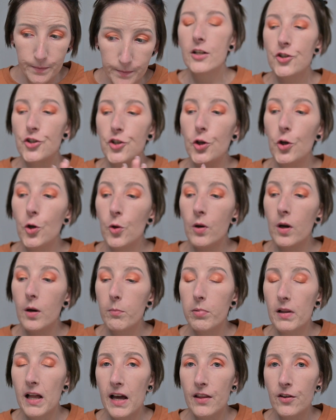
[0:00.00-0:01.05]
To
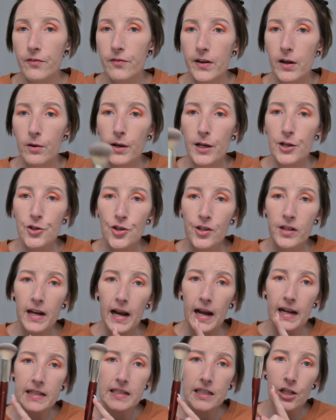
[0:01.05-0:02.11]
apply the foundation,
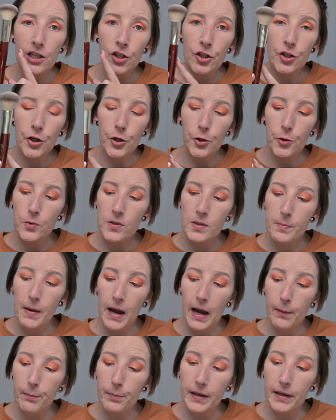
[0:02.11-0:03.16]
I did use
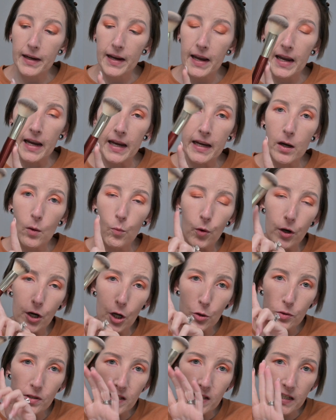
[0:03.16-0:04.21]
my BK
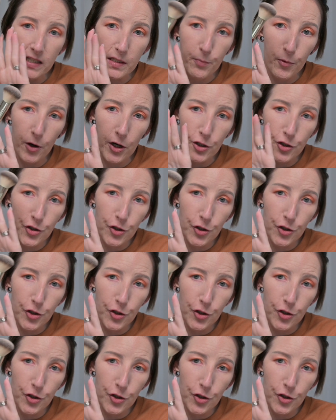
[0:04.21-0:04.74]
106 brush